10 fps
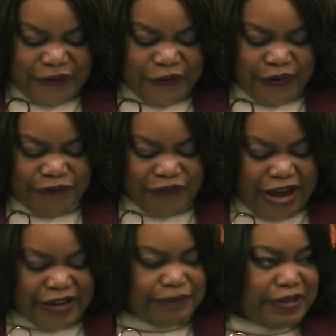for
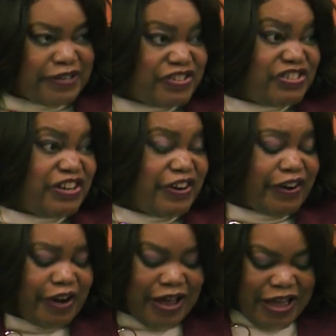inviting me to
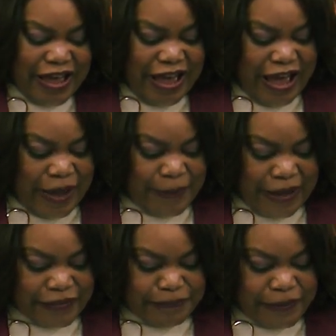share
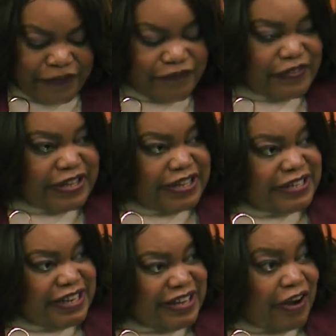about the Pivot
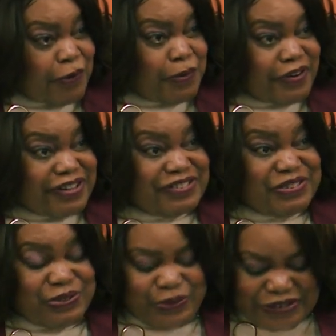Fund and our work in
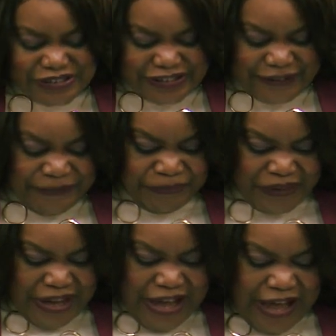Georgia.
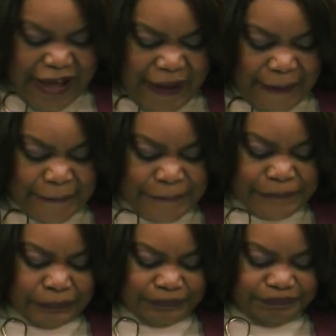I
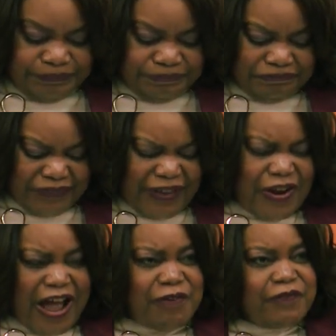
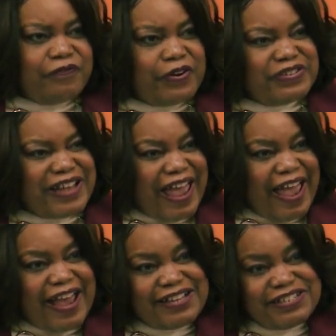will first
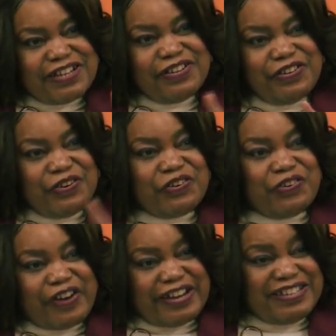ask your
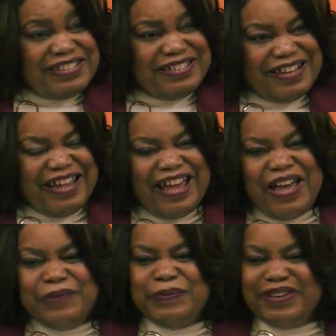grace
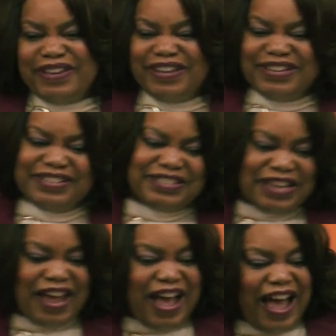because
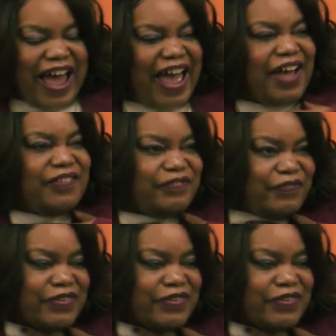I have